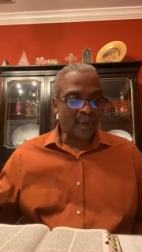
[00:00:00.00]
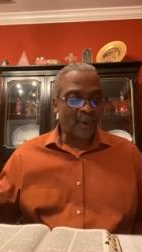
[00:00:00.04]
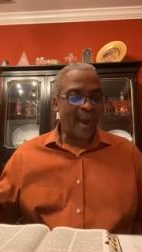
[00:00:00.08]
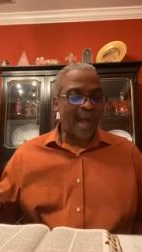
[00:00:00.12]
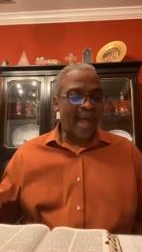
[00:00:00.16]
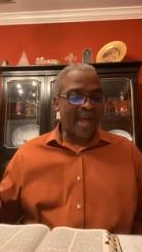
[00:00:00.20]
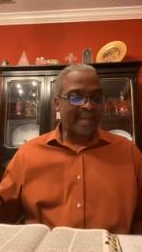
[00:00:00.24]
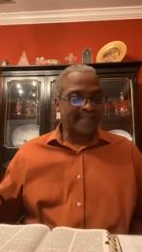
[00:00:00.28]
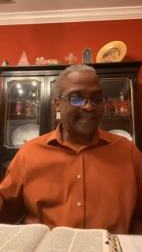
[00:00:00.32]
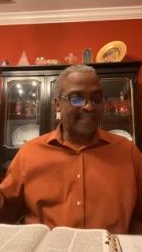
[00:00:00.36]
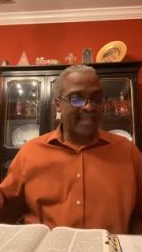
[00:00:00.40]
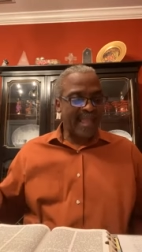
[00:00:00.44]

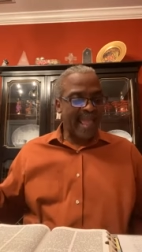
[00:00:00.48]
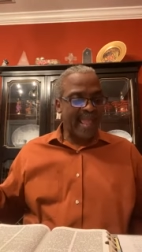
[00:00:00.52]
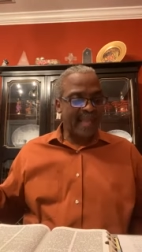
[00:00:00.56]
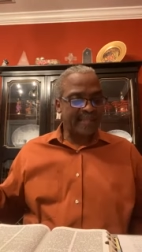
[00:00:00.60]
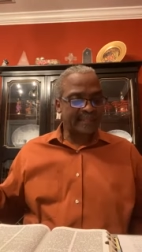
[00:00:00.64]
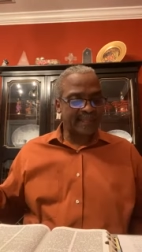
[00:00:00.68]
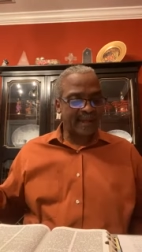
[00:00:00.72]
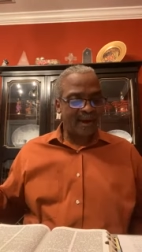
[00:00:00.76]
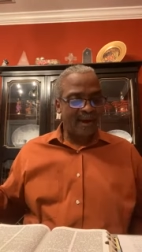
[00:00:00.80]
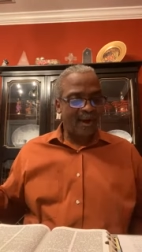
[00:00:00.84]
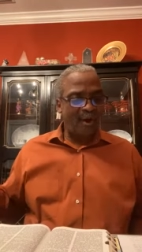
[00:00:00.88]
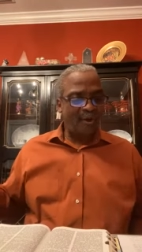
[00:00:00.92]
So our
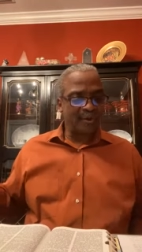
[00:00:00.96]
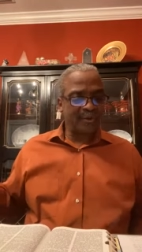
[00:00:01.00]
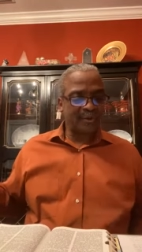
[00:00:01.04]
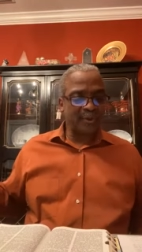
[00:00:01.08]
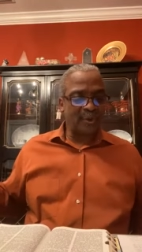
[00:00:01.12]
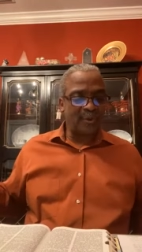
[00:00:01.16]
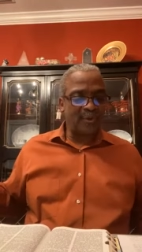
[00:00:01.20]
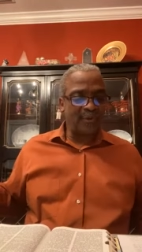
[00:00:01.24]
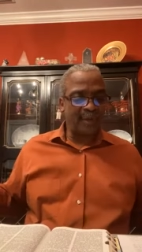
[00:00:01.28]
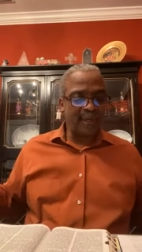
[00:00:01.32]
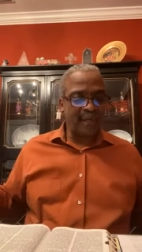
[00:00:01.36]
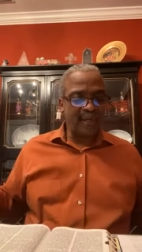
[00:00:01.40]
text
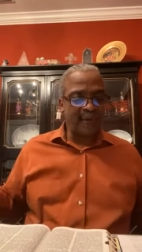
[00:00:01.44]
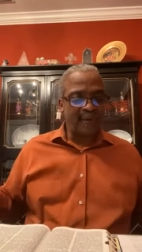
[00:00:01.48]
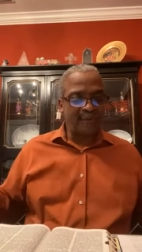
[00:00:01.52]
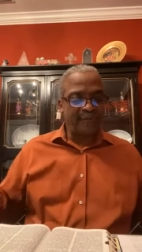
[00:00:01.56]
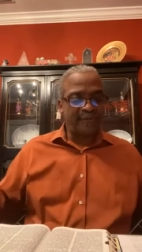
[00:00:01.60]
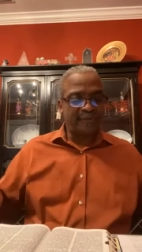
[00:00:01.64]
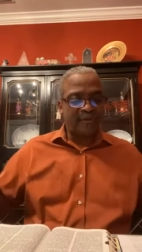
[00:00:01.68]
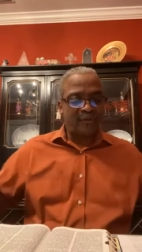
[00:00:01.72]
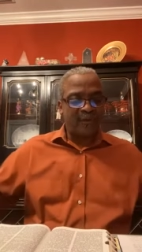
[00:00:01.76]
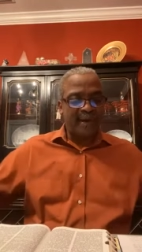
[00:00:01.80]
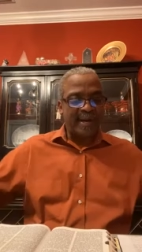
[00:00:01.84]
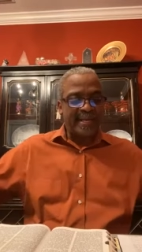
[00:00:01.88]
also
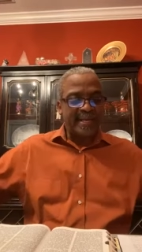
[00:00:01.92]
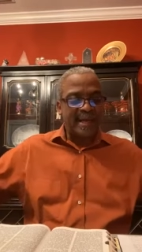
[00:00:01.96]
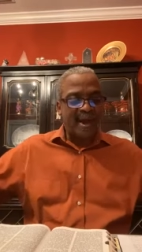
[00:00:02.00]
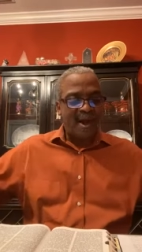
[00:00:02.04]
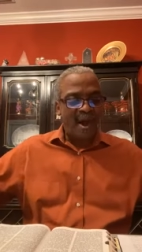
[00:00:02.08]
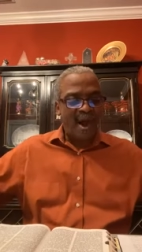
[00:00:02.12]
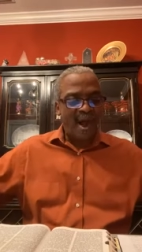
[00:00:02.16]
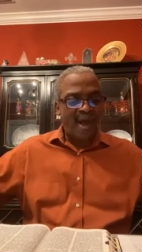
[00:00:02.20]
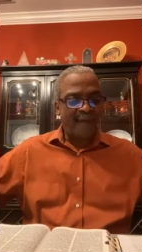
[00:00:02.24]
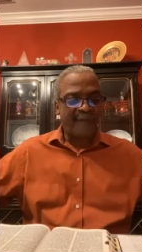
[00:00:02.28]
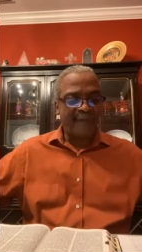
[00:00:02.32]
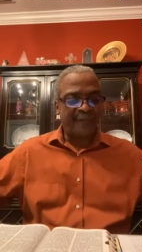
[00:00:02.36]
gives great
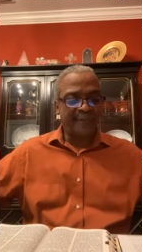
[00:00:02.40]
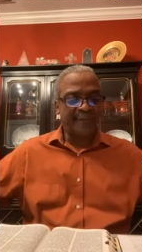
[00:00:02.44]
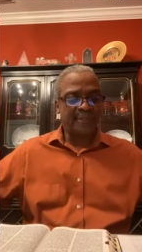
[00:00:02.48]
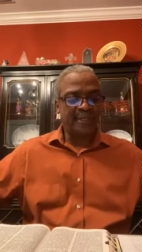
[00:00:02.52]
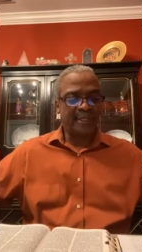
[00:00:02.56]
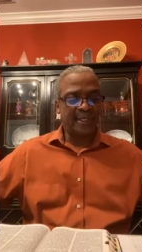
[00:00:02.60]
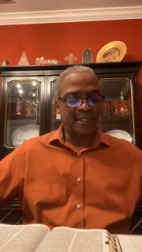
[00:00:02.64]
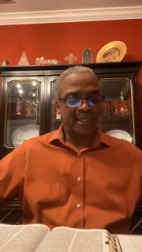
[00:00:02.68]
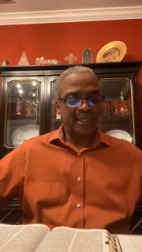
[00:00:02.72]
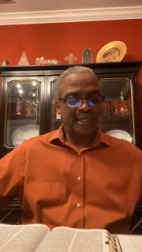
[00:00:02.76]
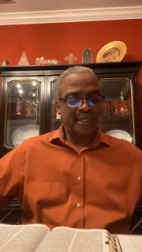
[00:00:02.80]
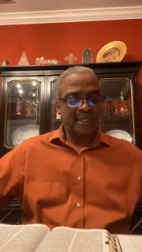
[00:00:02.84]
comfort
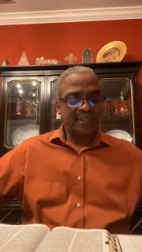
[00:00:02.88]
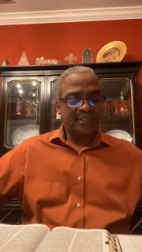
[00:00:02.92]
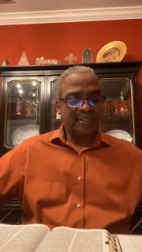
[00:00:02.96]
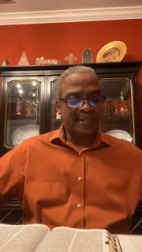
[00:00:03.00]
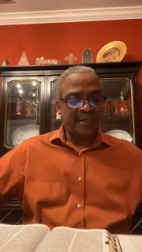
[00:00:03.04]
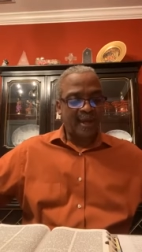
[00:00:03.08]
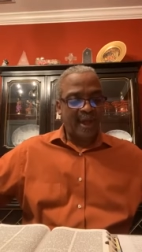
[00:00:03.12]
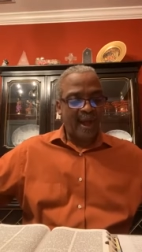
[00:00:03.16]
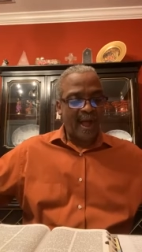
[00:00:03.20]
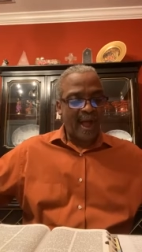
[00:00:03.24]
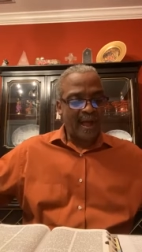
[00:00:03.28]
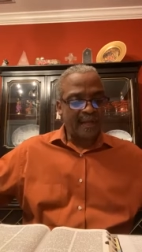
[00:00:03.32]

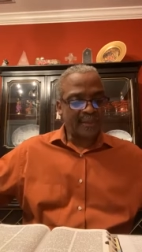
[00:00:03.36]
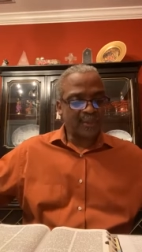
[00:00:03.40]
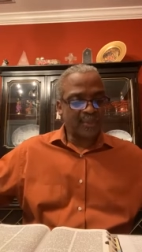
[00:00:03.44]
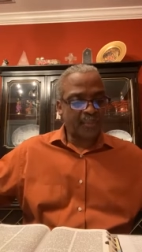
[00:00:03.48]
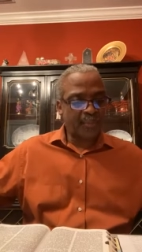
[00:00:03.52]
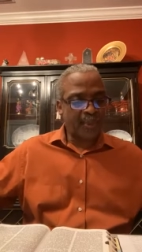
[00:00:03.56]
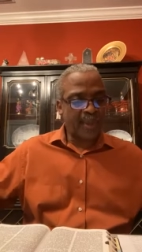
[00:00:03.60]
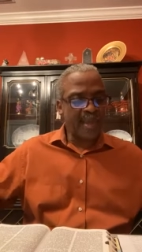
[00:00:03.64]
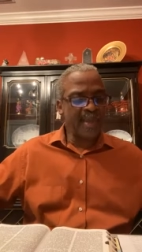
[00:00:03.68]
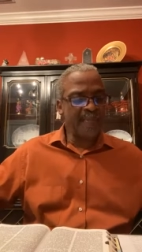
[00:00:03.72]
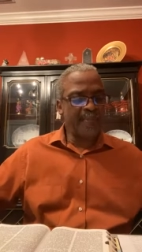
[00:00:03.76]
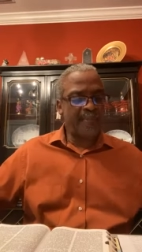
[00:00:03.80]
to
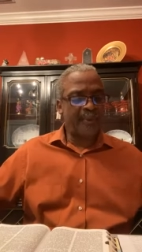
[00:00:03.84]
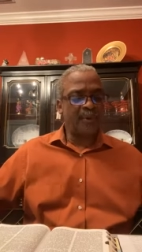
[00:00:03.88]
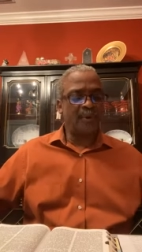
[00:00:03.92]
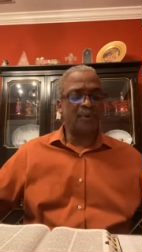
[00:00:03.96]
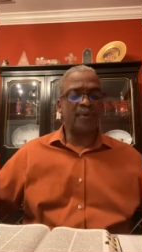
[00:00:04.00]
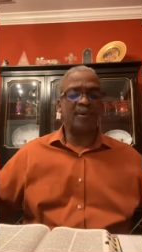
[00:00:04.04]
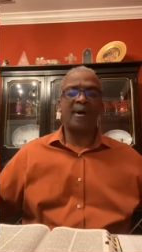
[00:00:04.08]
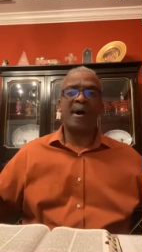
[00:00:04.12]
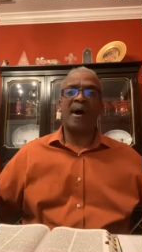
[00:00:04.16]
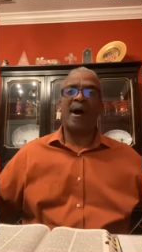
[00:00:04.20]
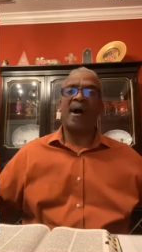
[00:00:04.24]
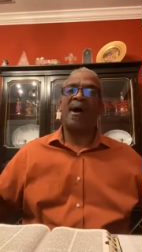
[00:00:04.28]
God's
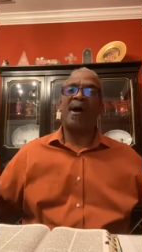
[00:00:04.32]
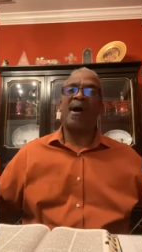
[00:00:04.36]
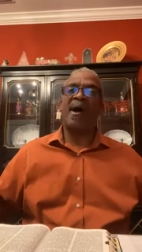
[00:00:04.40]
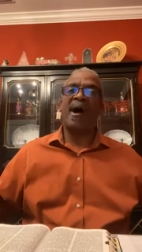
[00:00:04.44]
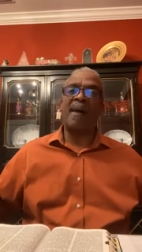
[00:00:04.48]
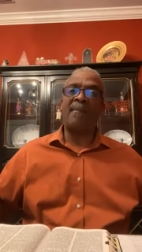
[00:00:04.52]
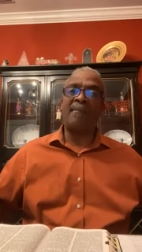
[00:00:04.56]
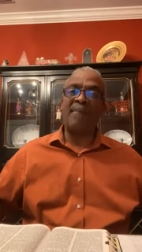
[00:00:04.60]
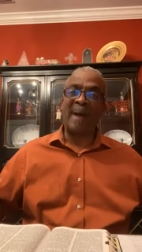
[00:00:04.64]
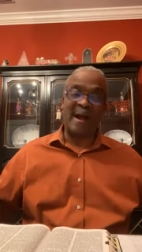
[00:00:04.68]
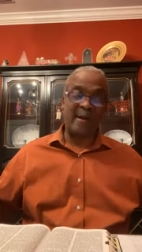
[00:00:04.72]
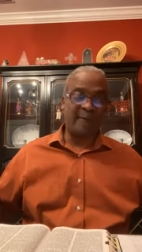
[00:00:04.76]
people
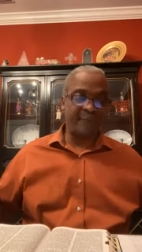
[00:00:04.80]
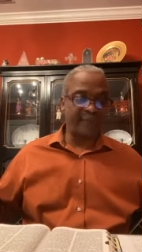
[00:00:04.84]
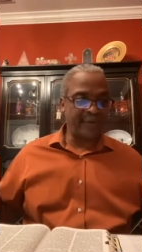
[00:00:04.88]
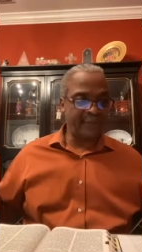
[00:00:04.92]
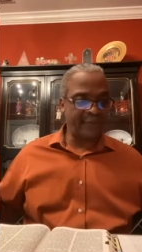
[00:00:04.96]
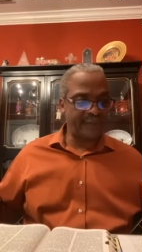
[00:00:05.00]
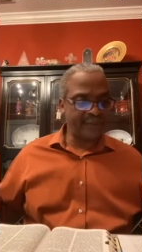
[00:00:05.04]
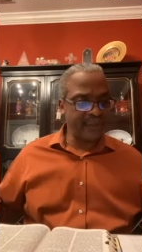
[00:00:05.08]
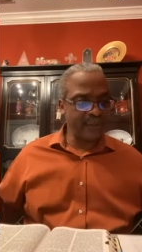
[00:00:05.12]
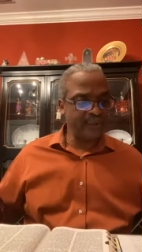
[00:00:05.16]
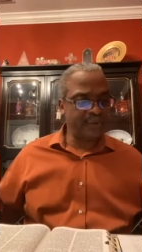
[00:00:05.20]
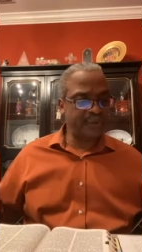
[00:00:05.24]
about
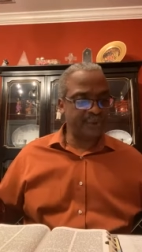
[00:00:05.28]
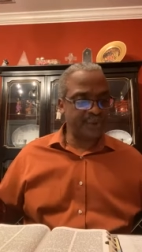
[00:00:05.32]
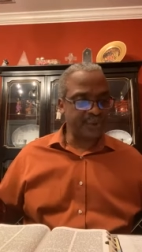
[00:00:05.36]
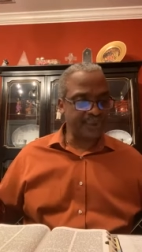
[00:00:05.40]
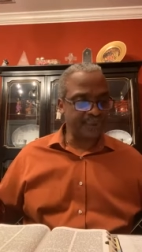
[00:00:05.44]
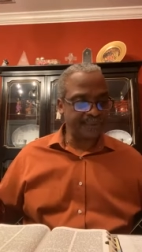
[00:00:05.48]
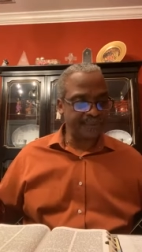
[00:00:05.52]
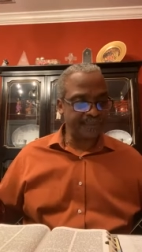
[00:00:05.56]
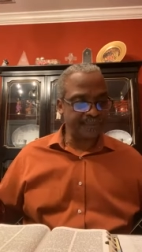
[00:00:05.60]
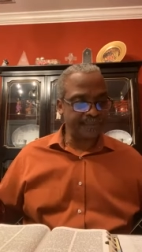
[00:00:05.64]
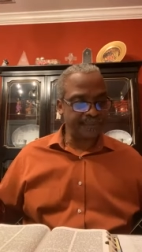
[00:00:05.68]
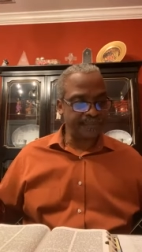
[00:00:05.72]
the
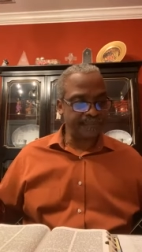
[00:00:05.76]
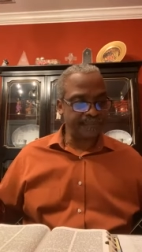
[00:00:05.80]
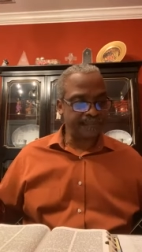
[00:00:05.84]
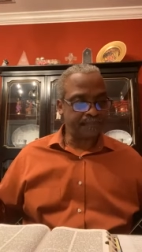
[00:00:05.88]
future.